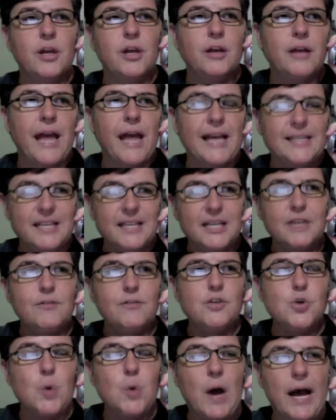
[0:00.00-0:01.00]
as
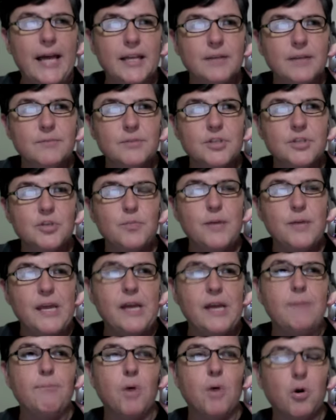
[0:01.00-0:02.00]
individual items to
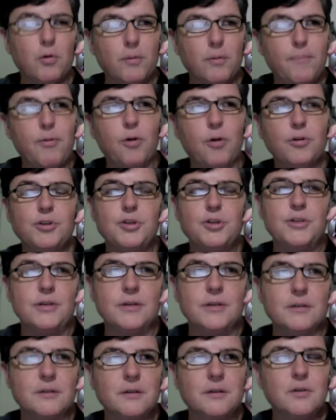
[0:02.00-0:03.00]
being bulk
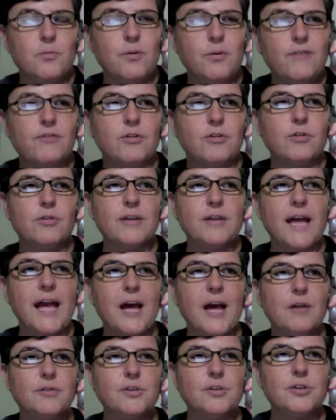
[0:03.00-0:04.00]
purchases. We've learned
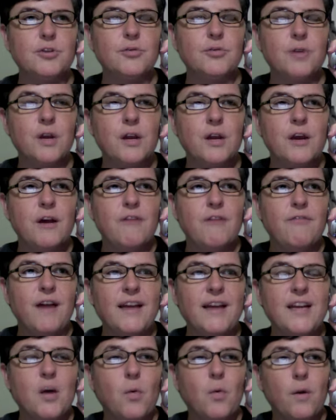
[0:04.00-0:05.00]
how to
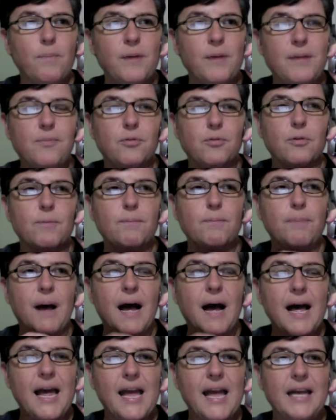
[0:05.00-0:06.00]
find out what people are
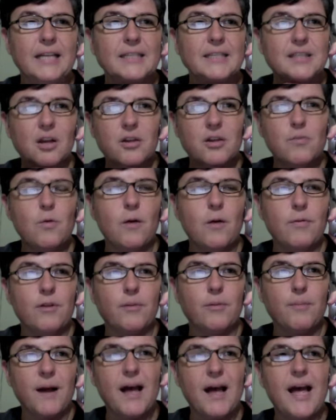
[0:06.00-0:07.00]
buying and sell them what
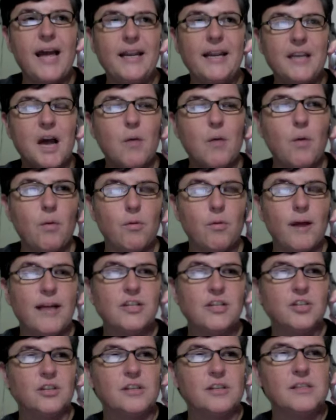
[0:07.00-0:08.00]
they're buying, not what we're
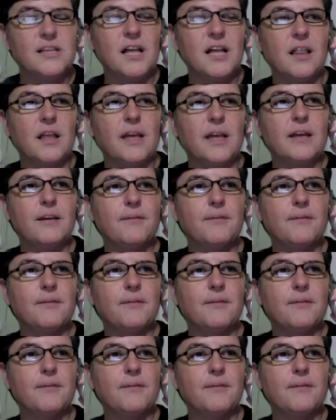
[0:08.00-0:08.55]
actually selling.